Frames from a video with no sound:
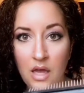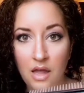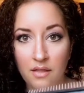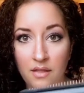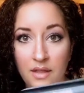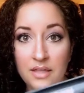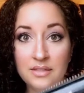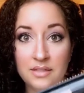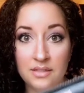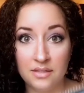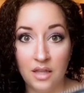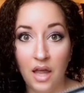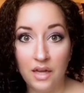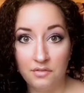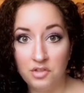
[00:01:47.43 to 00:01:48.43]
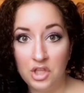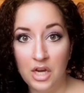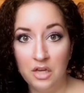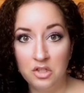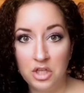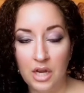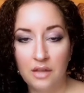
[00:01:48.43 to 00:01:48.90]
is
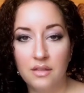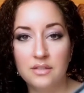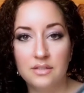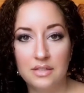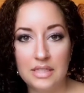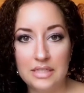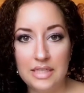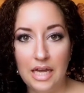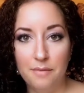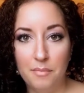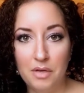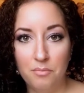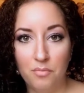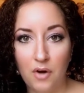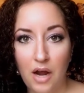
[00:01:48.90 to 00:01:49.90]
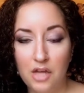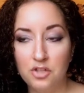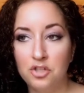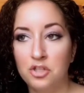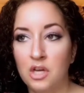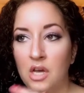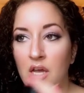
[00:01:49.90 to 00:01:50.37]
life-changing. This is a Denman
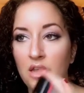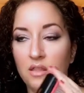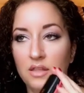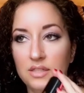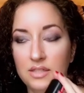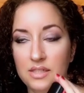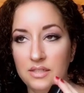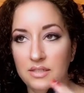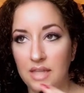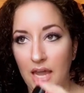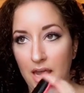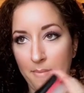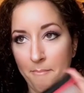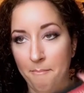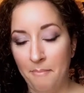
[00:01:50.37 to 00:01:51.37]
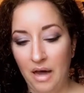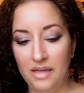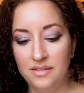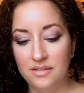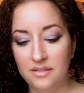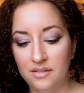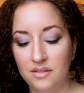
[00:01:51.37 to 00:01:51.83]
brush. This is a
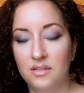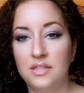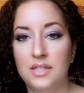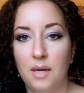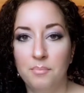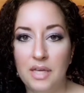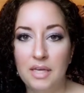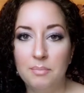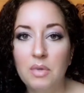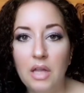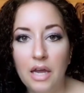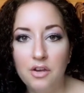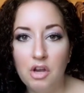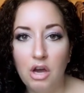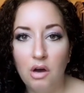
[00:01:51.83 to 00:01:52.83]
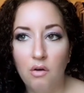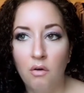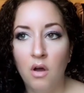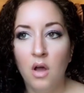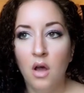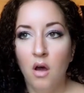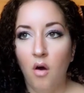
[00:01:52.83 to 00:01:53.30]
must. Some people I know
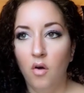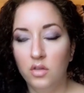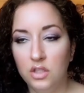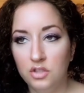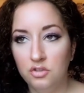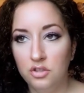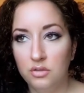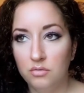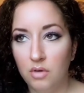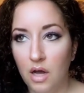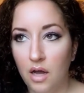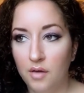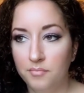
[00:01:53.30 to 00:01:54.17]
only do